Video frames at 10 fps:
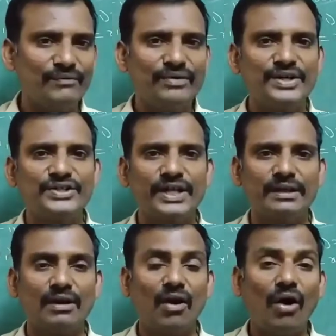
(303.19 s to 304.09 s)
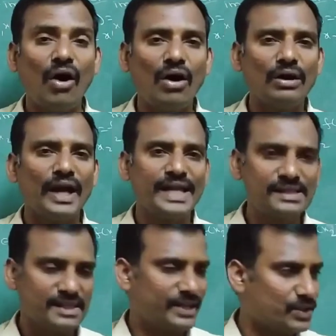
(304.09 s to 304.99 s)
function or
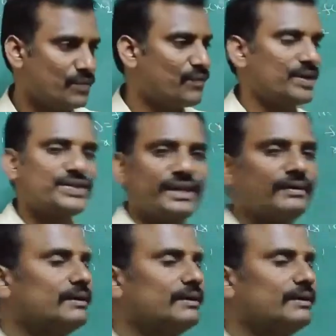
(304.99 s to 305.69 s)
injective function.